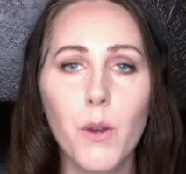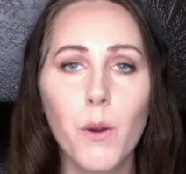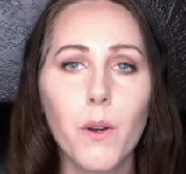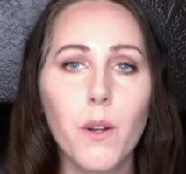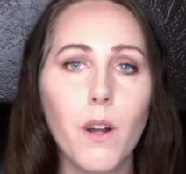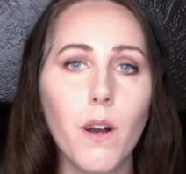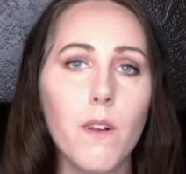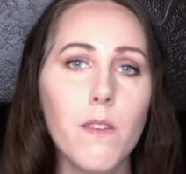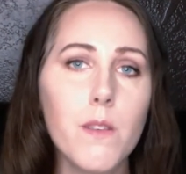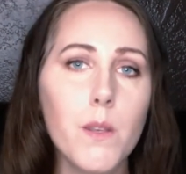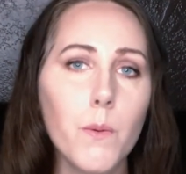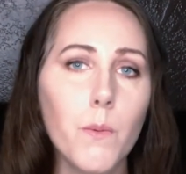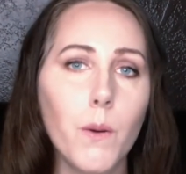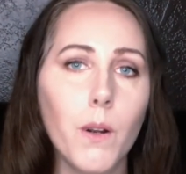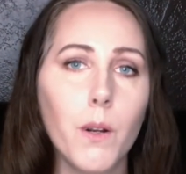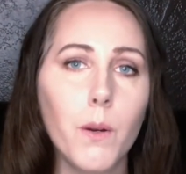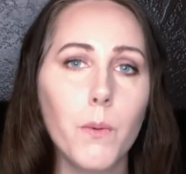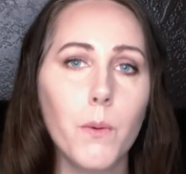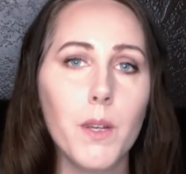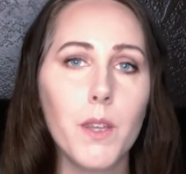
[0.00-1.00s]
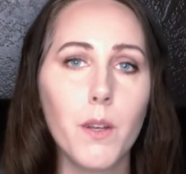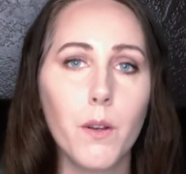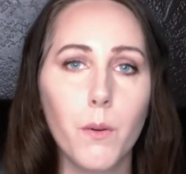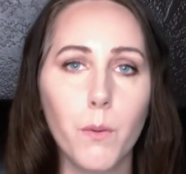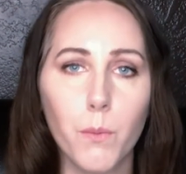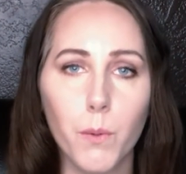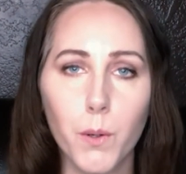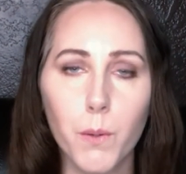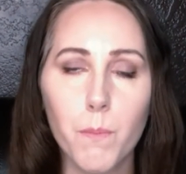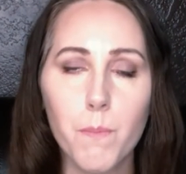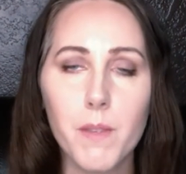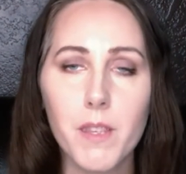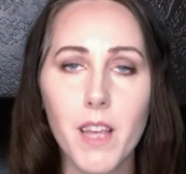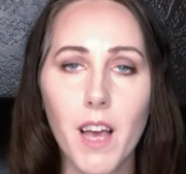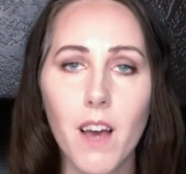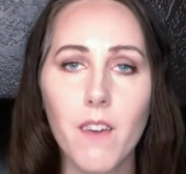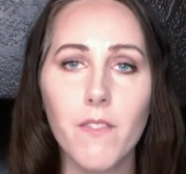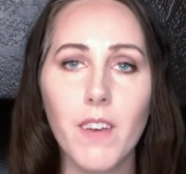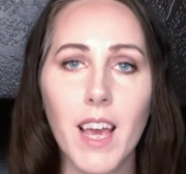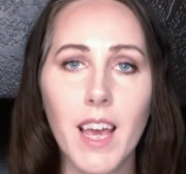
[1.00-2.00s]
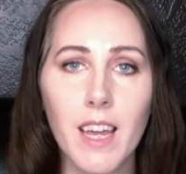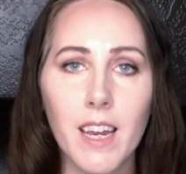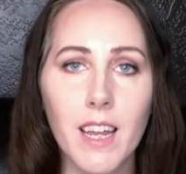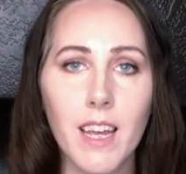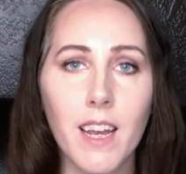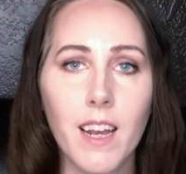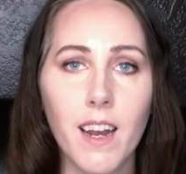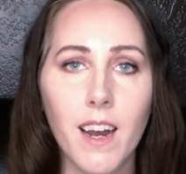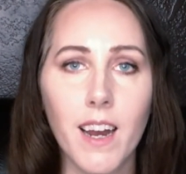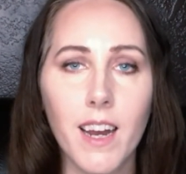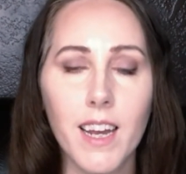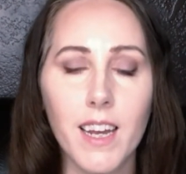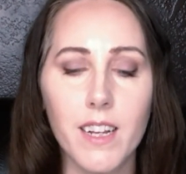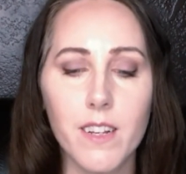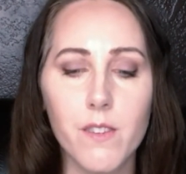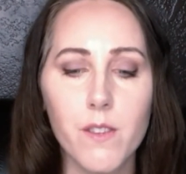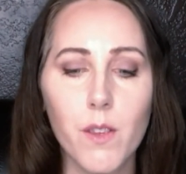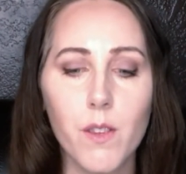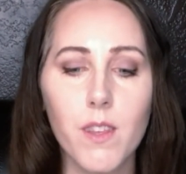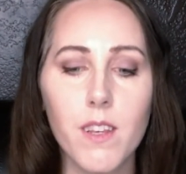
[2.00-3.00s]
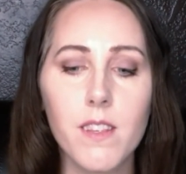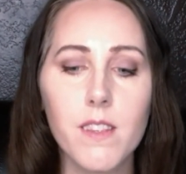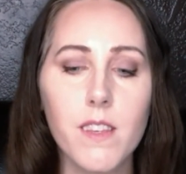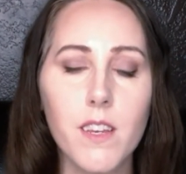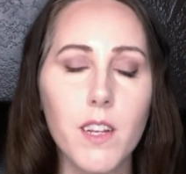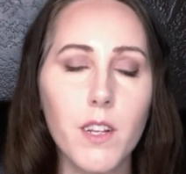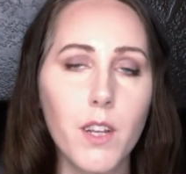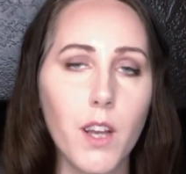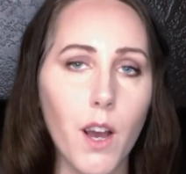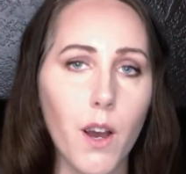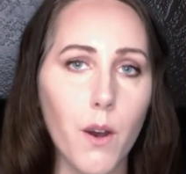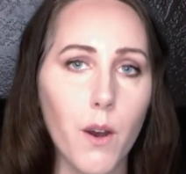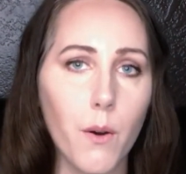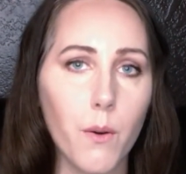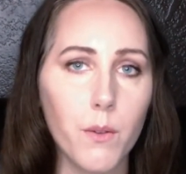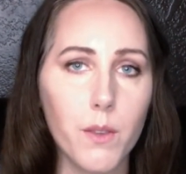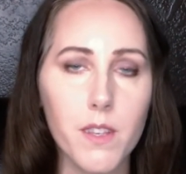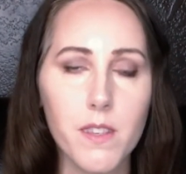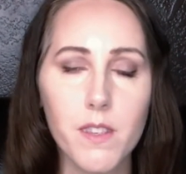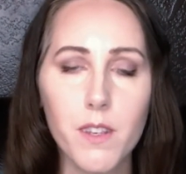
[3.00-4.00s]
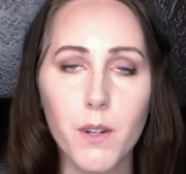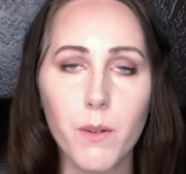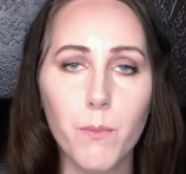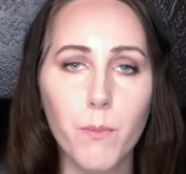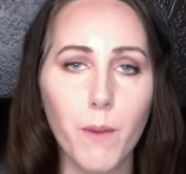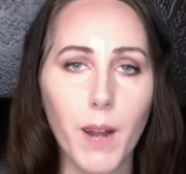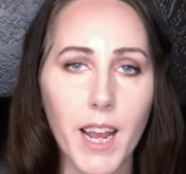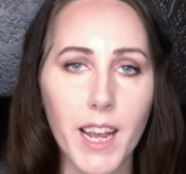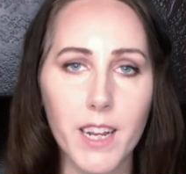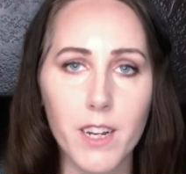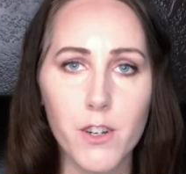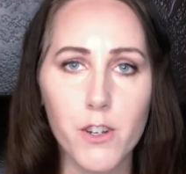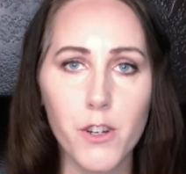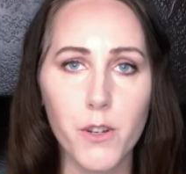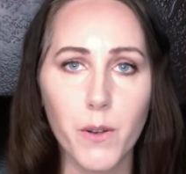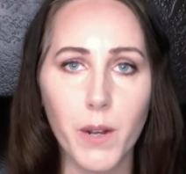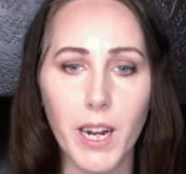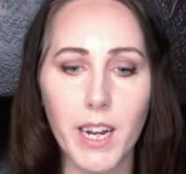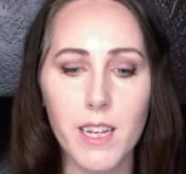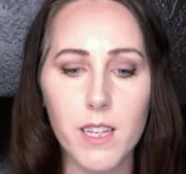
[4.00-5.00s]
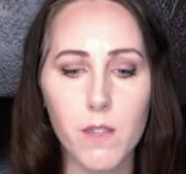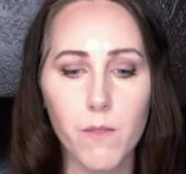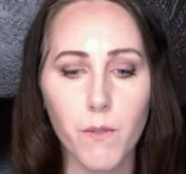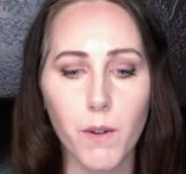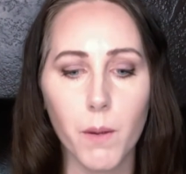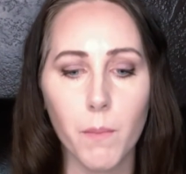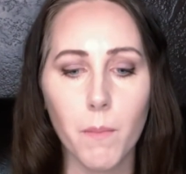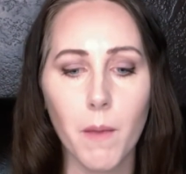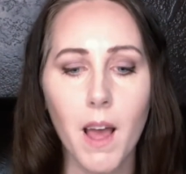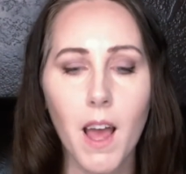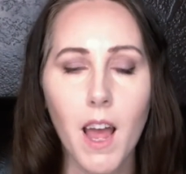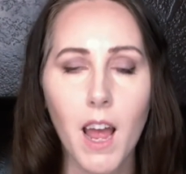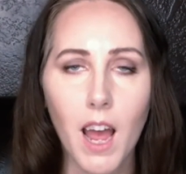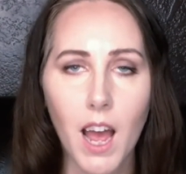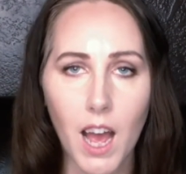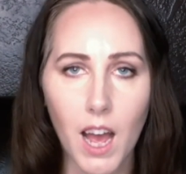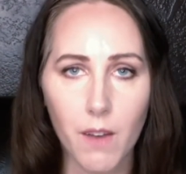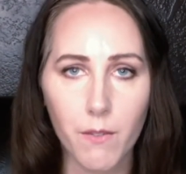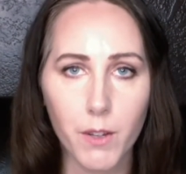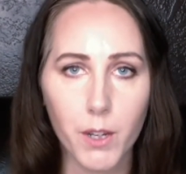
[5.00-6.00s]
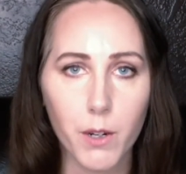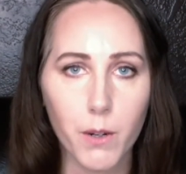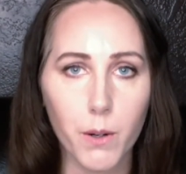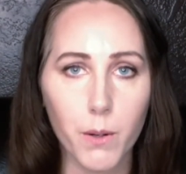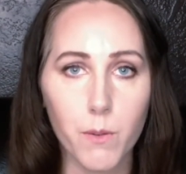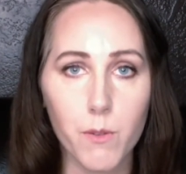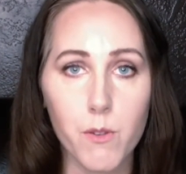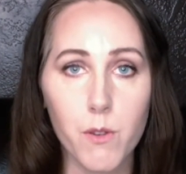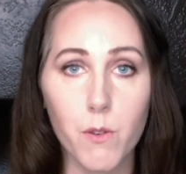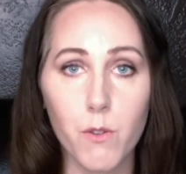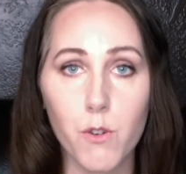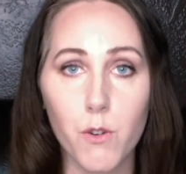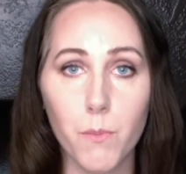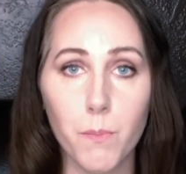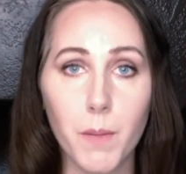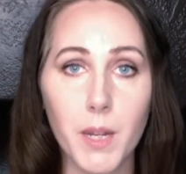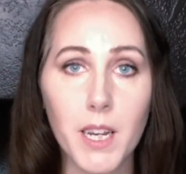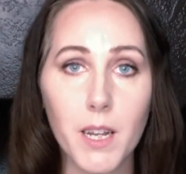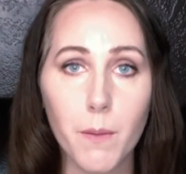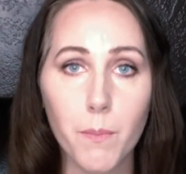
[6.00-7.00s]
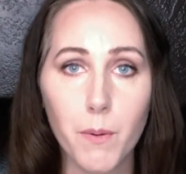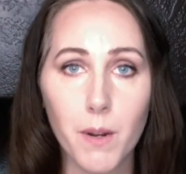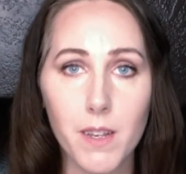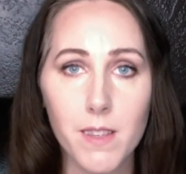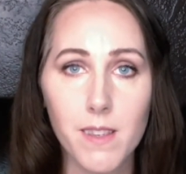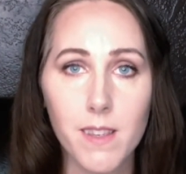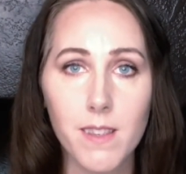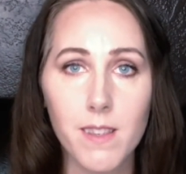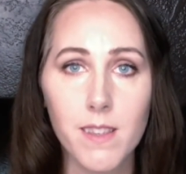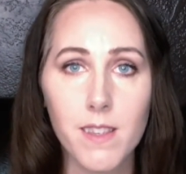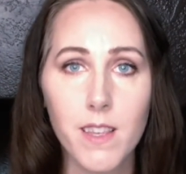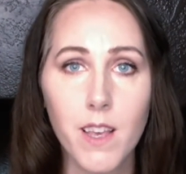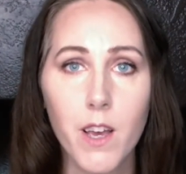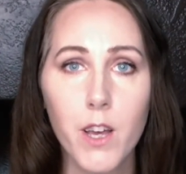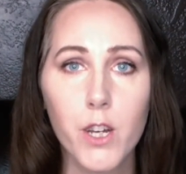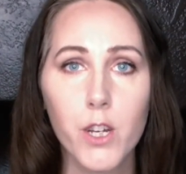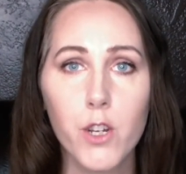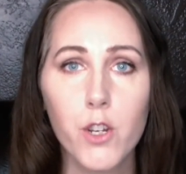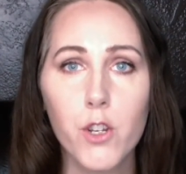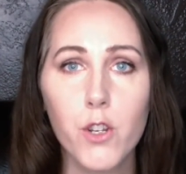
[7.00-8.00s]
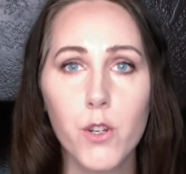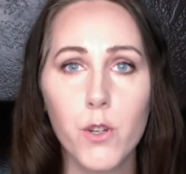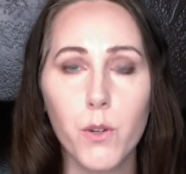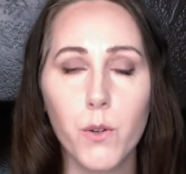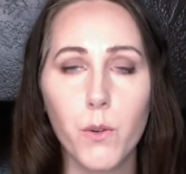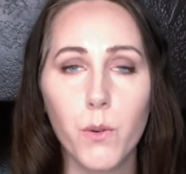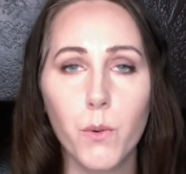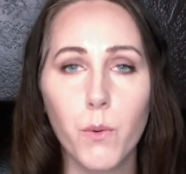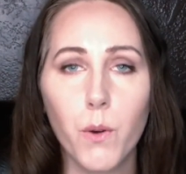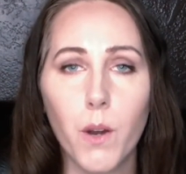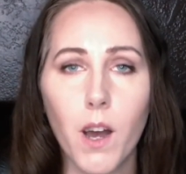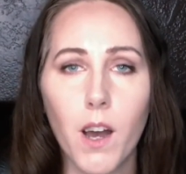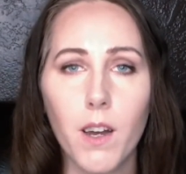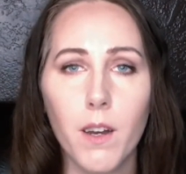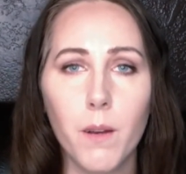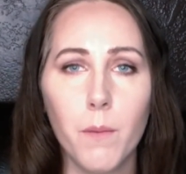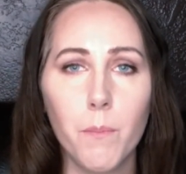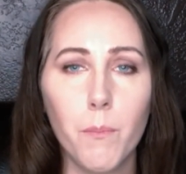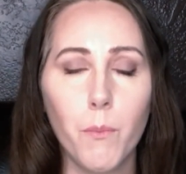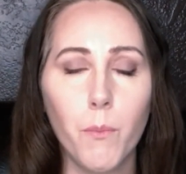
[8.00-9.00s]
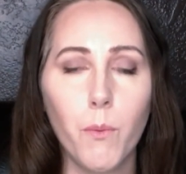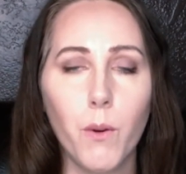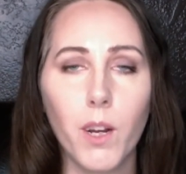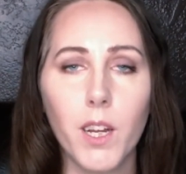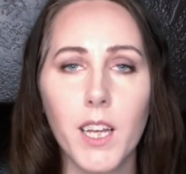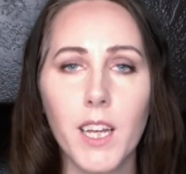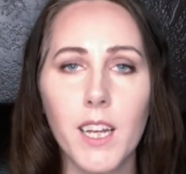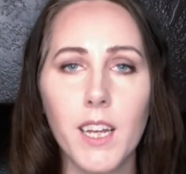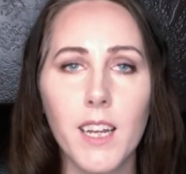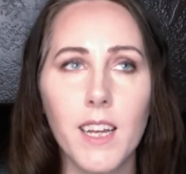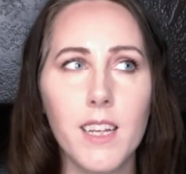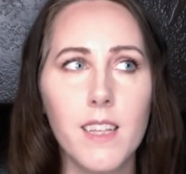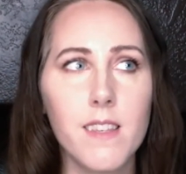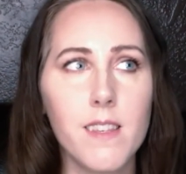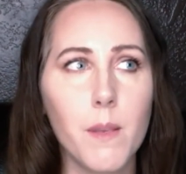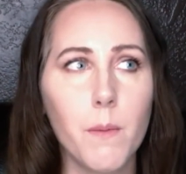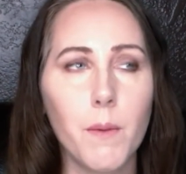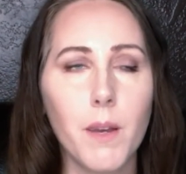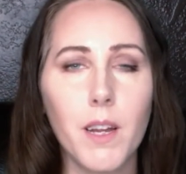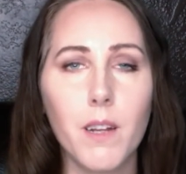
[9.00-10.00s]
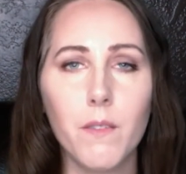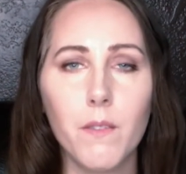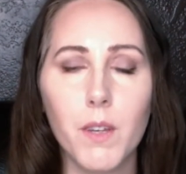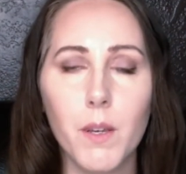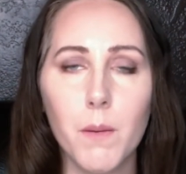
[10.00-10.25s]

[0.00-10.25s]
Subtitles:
You could also work with groups of any kind. So this could range, you guys, from having your own social media presence to working in some kind